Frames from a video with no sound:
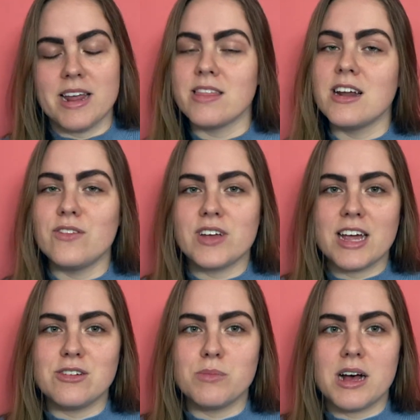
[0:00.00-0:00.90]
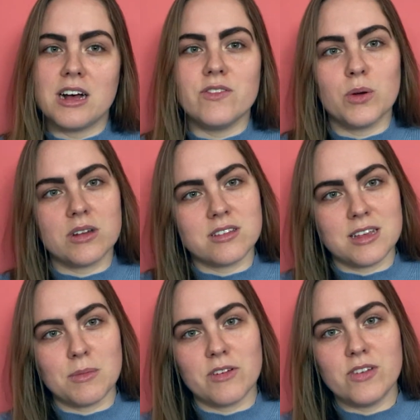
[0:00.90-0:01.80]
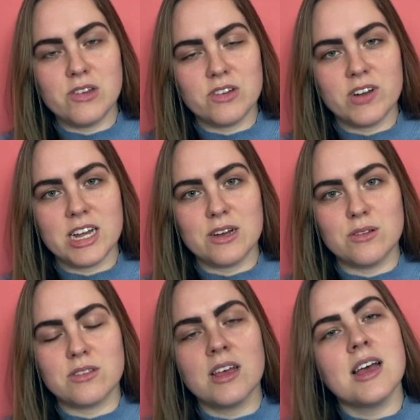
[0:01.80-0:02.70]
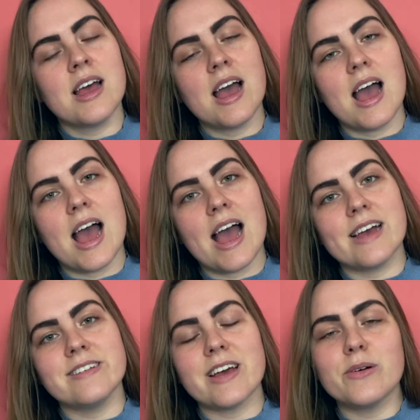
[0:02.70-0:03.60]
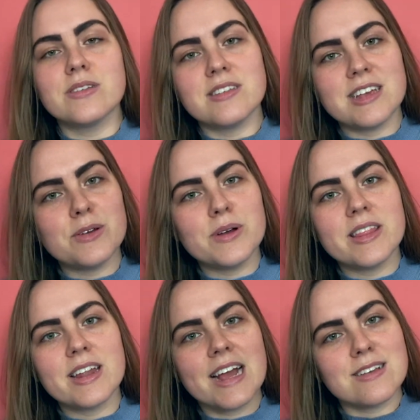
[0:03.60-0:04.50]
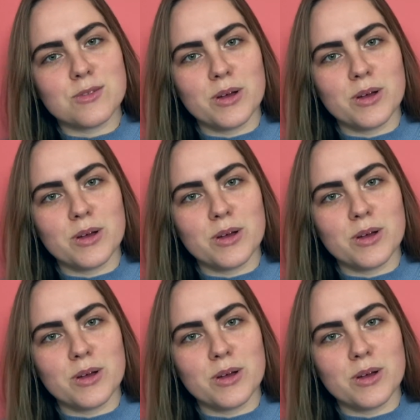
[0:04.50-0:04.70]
and hit the notification bell if you want to see my future videos, and I will see you in the next